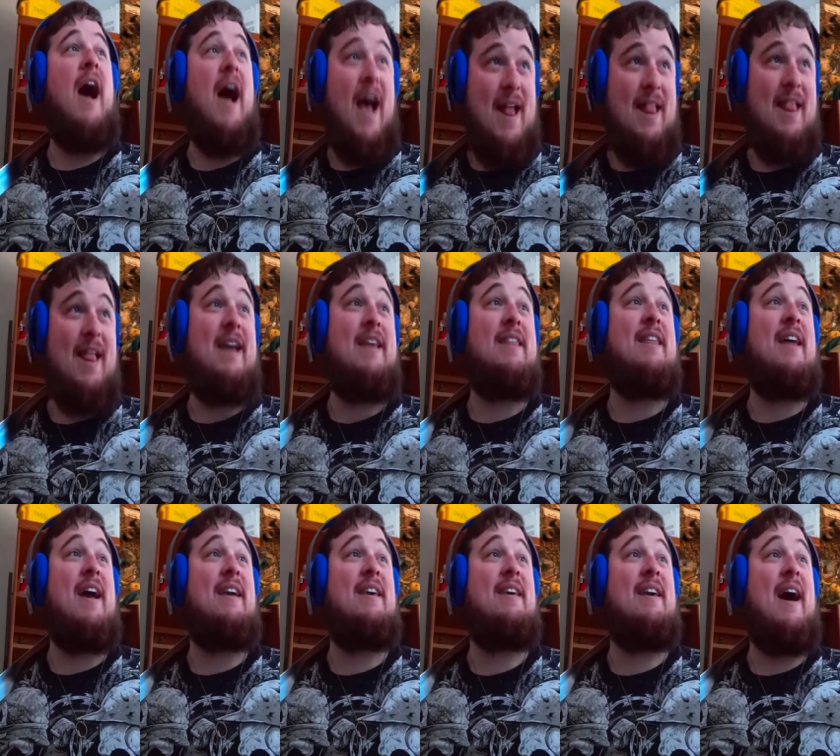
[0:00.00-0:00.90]
I like
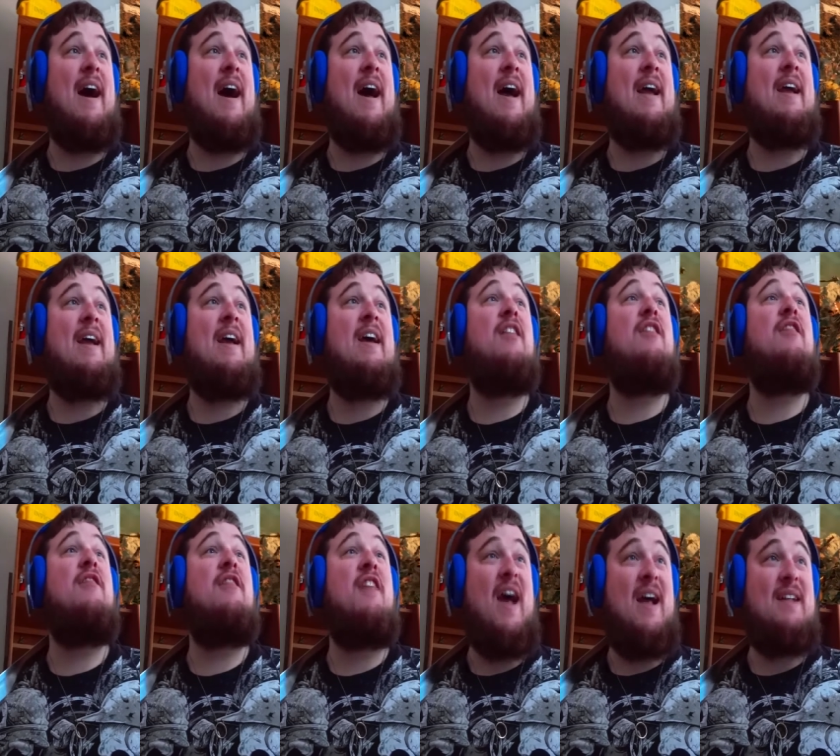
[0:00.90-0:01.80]
that guy.
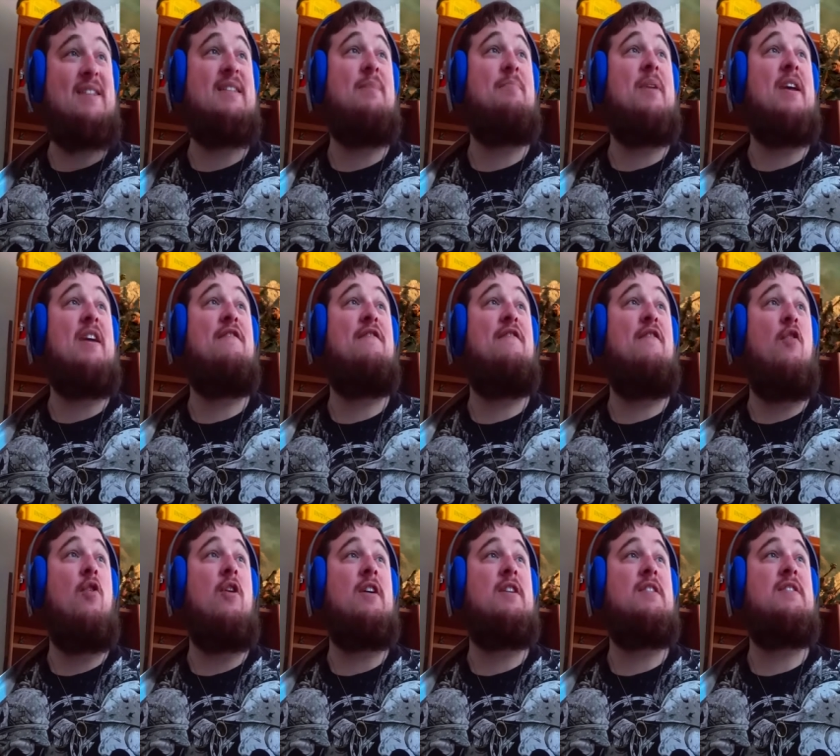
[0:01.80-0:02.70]
That's a big
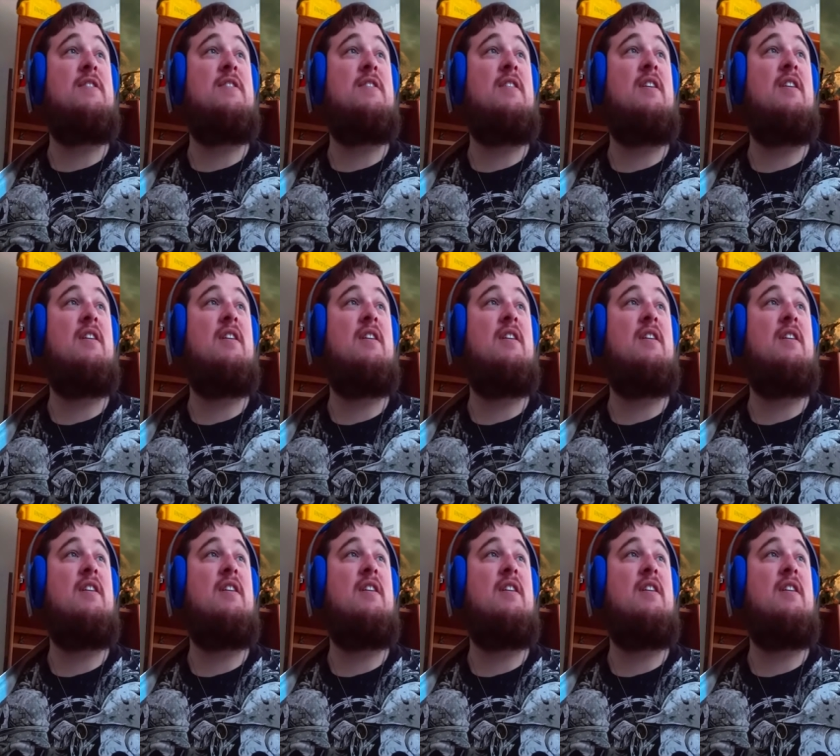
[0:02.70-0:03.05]
force.